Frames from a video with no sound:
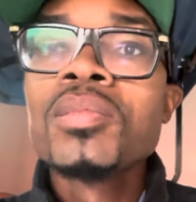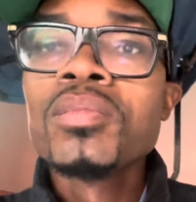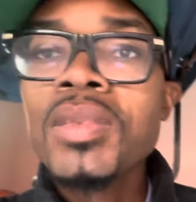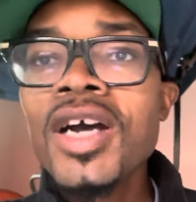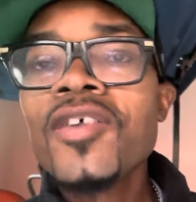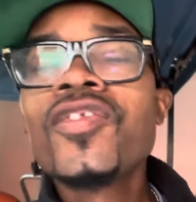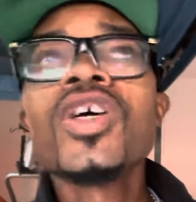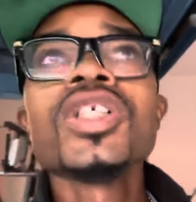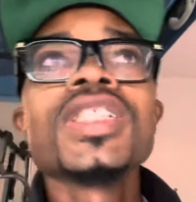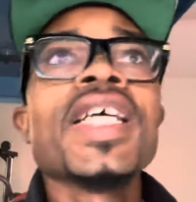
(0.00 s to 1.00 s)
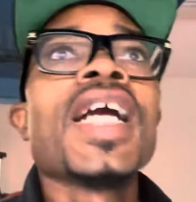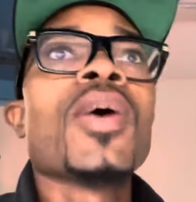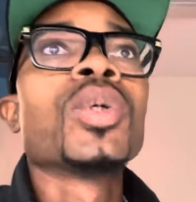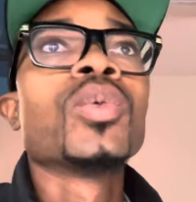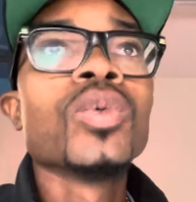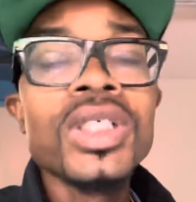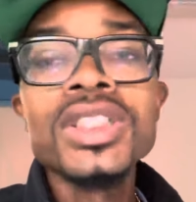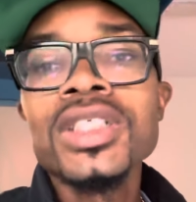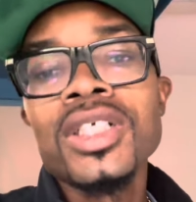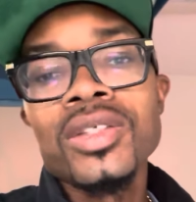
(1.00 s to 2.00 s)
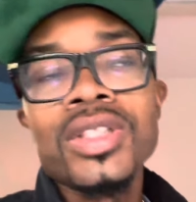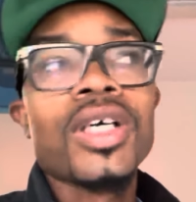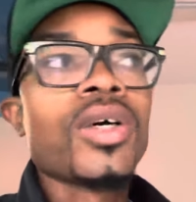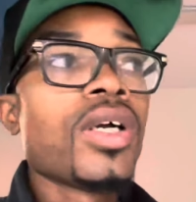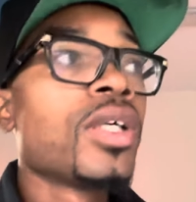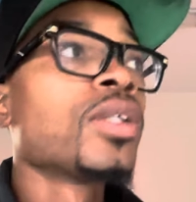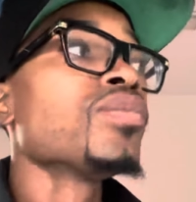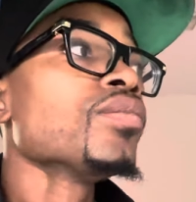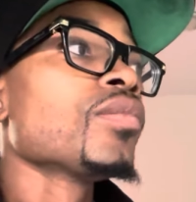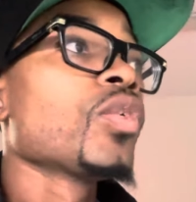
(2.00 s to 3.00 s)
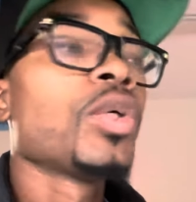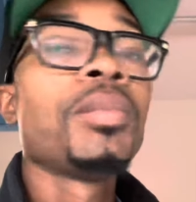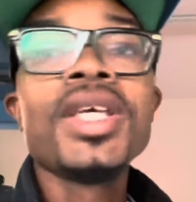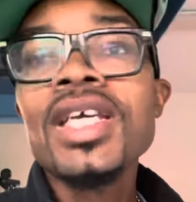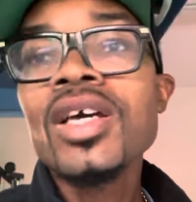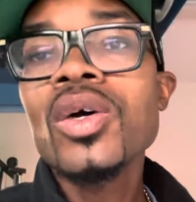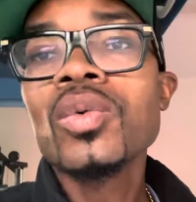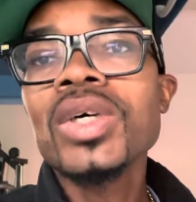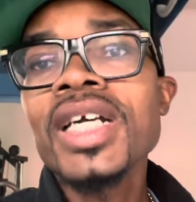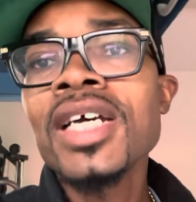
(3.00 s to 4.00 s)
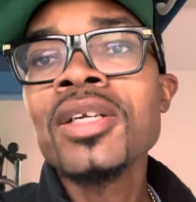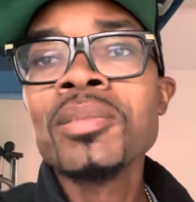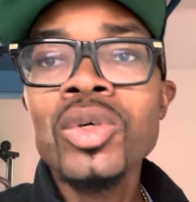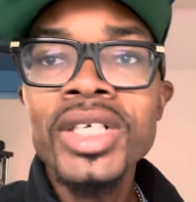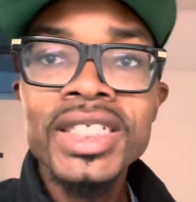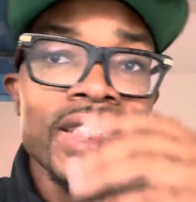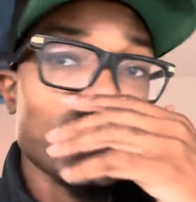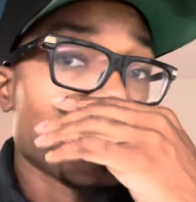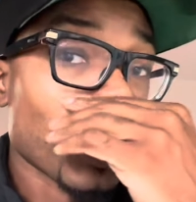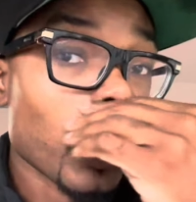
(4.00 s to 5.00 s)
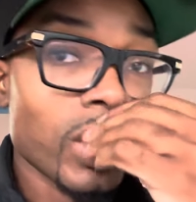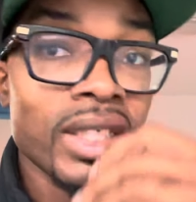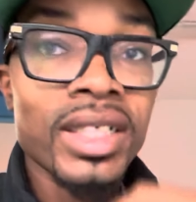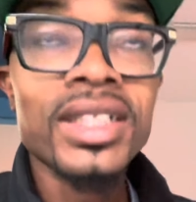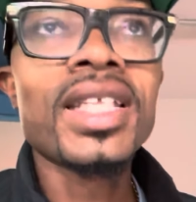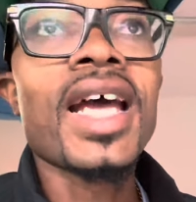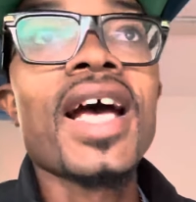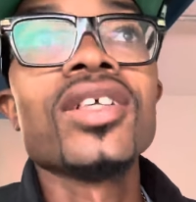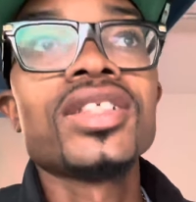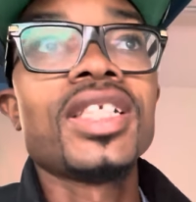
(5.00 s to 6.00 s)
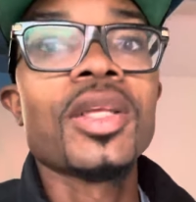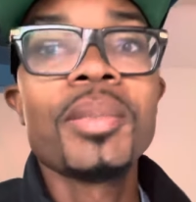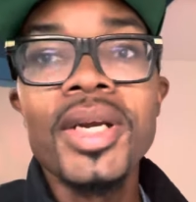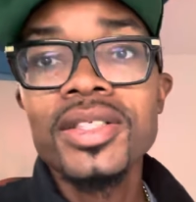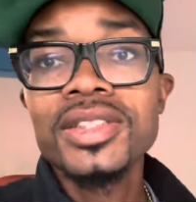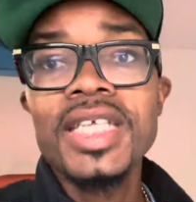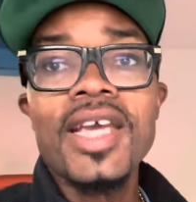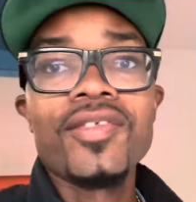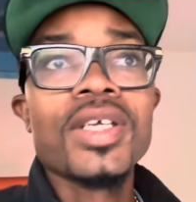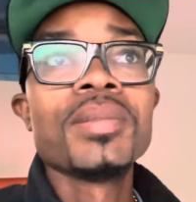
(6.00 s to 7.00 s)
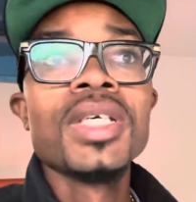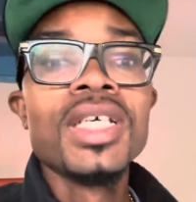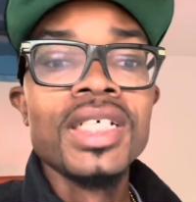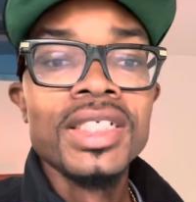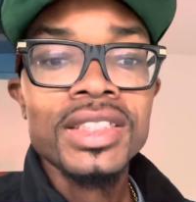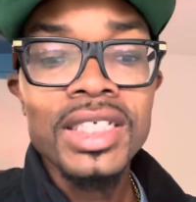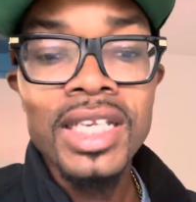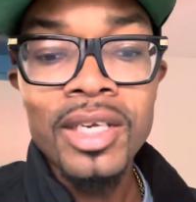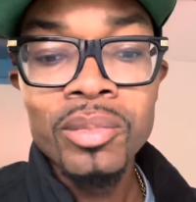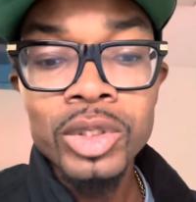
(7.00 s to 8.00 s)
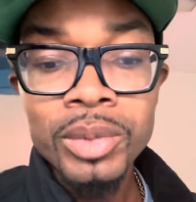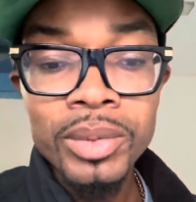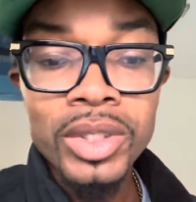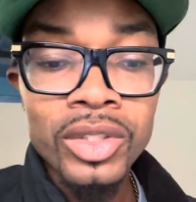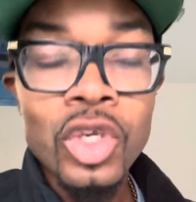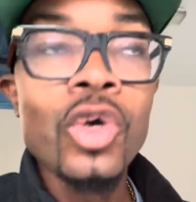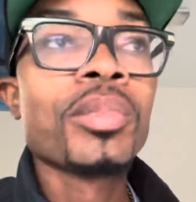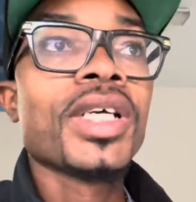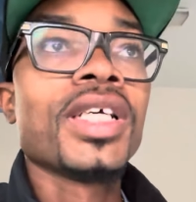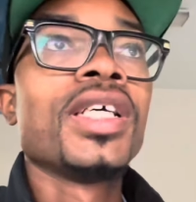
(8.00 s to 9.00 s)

my first thing I would want to know, though, would be what kind of mortgage is on the house that the parents gave them. See, like, most people don't know, but